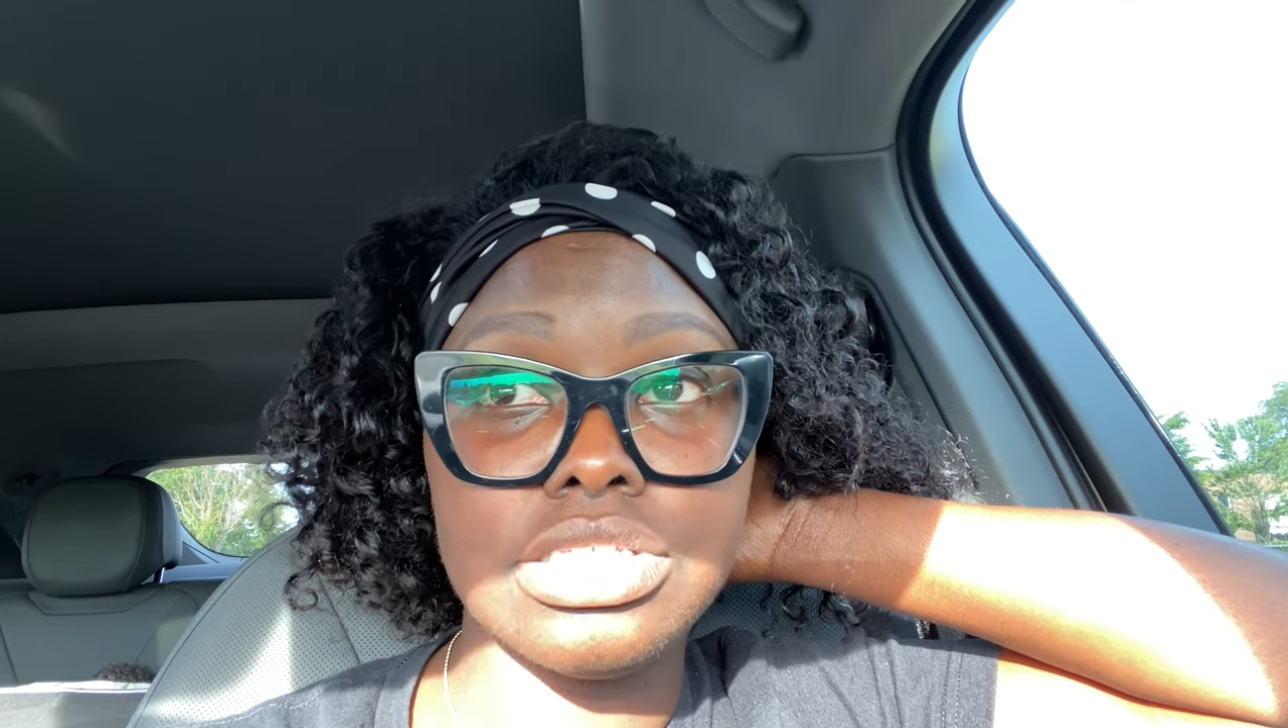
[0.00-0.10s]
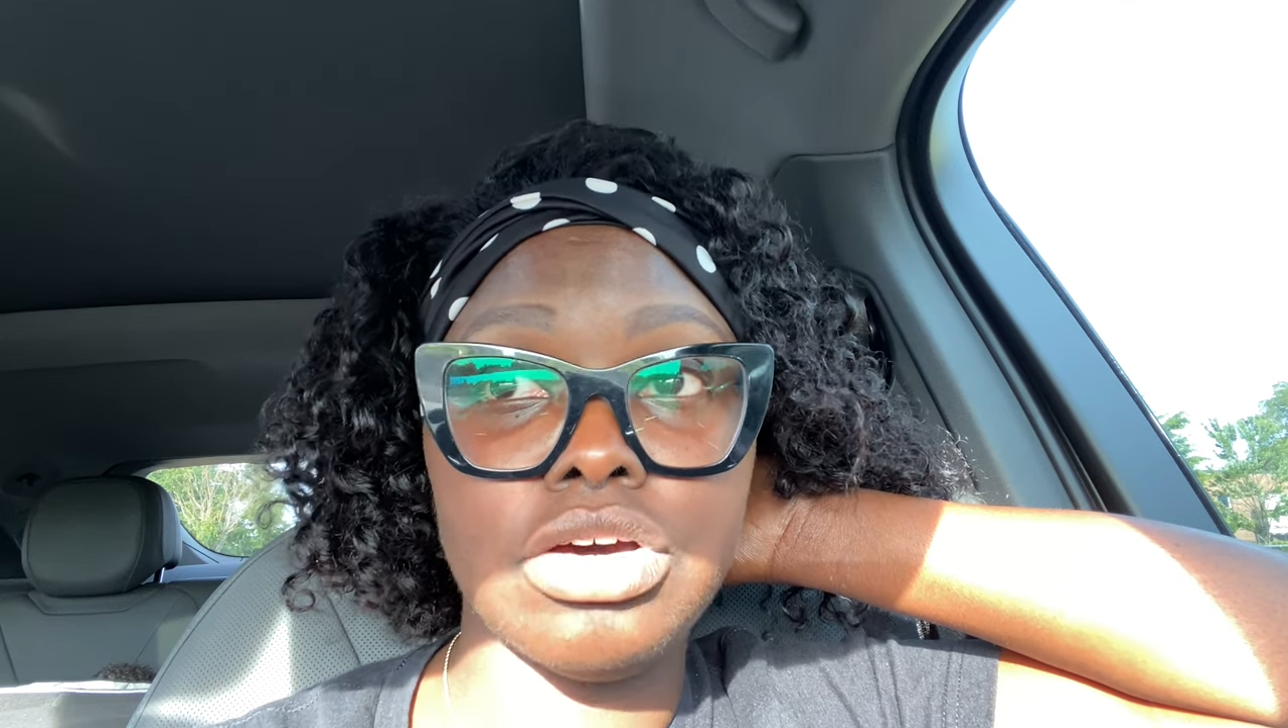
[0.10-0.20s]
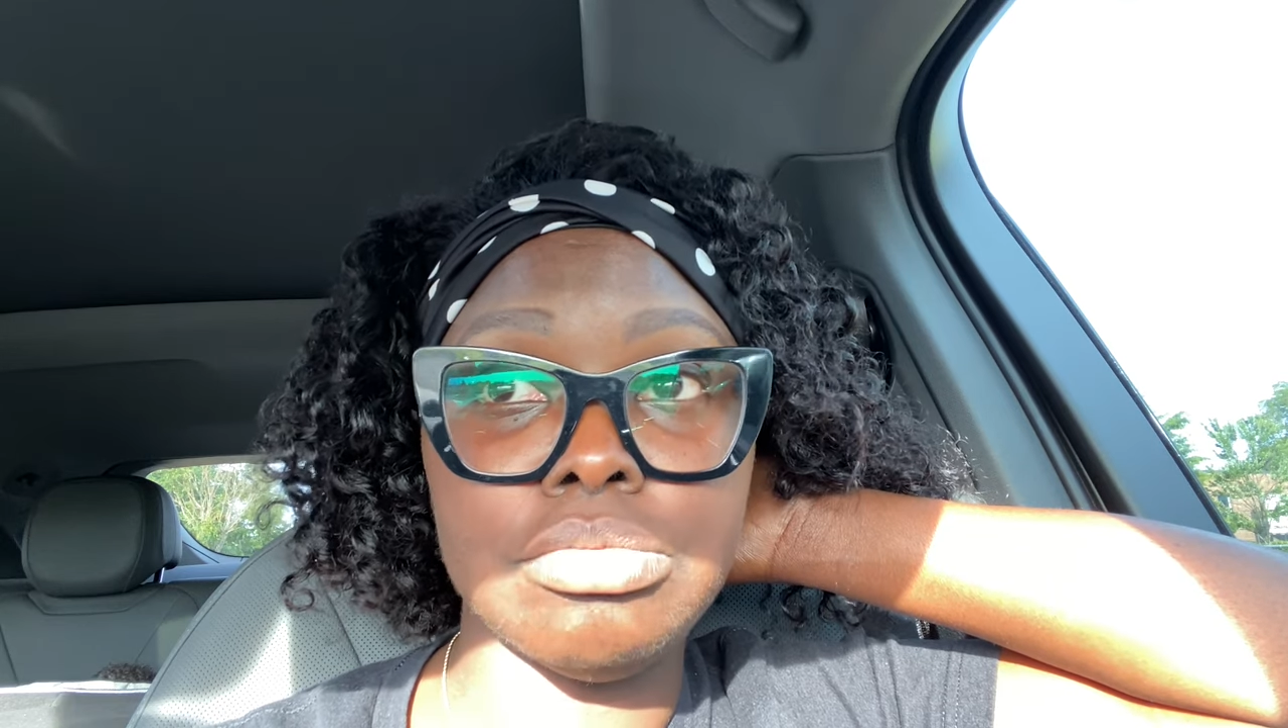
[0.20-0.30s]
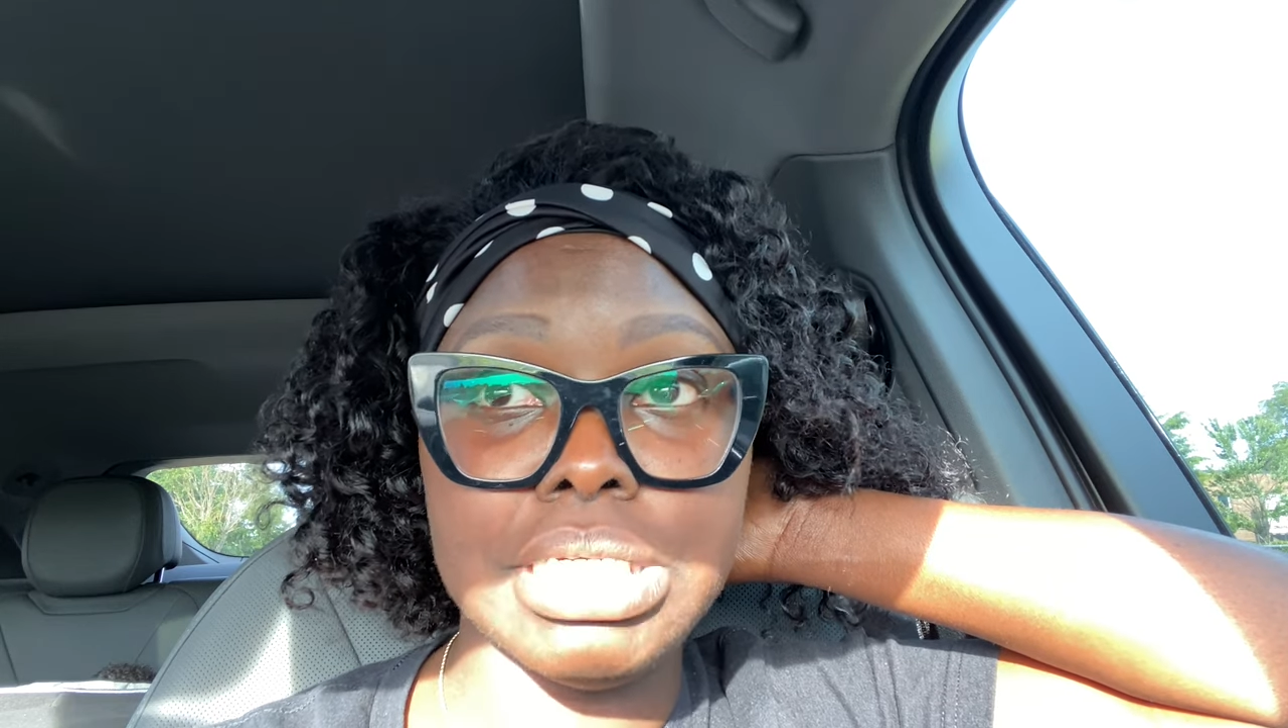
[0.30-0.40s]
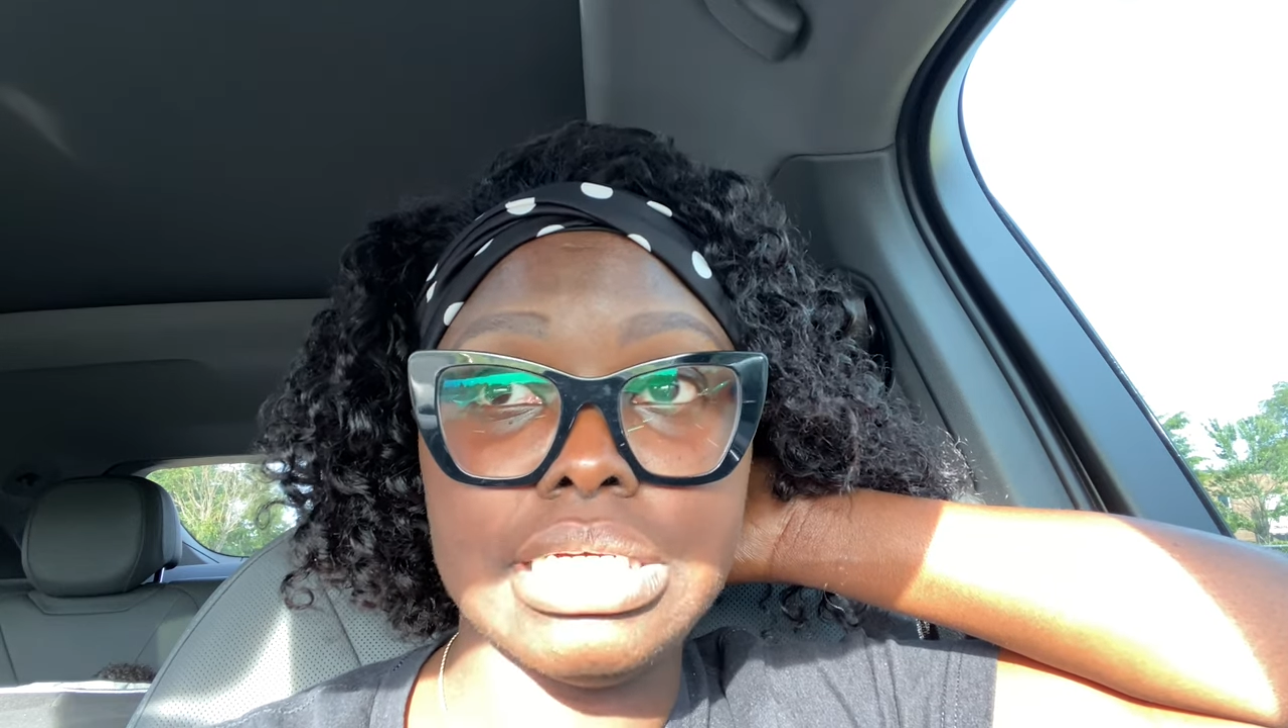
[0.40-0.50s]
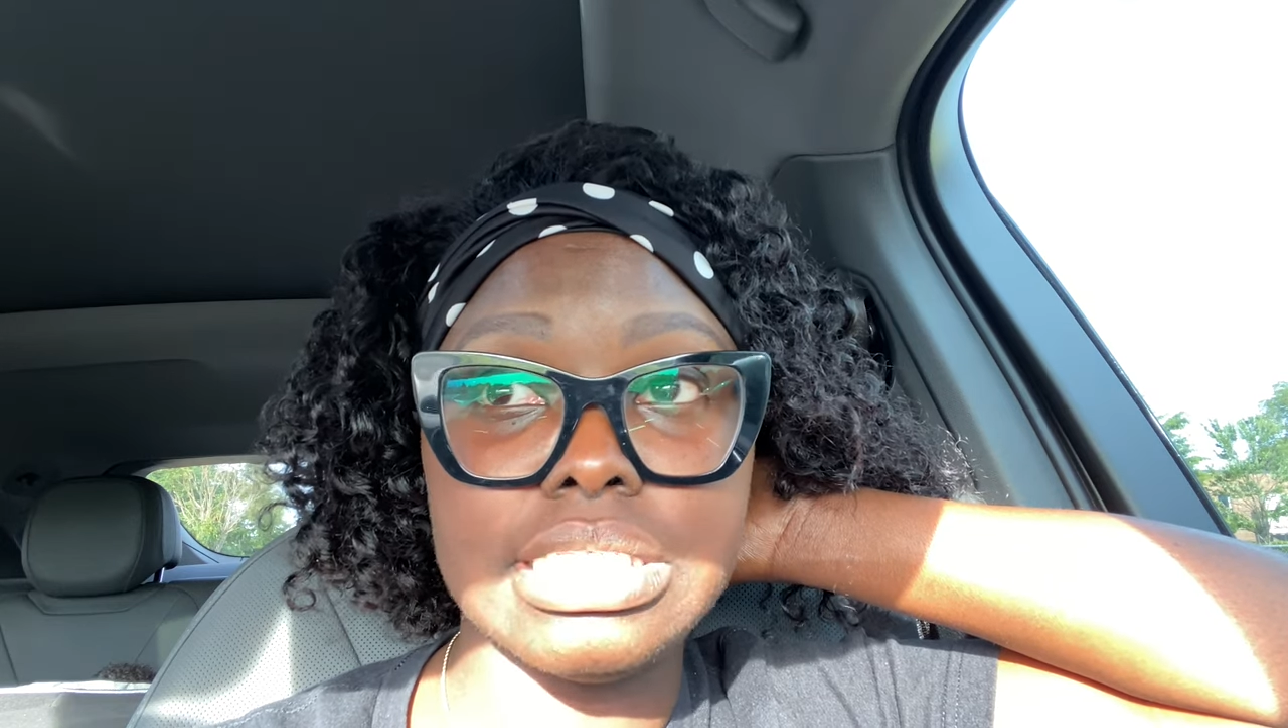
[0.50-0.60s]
told me to